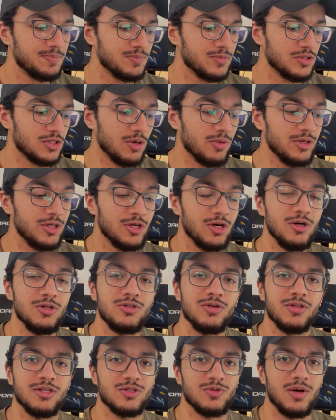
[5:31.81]
So when you go
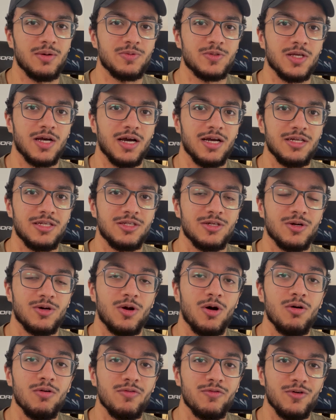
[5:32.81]
to this website, your
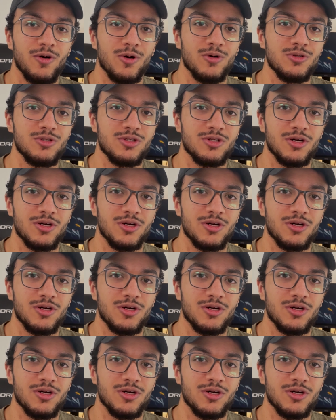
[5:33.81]
whole phone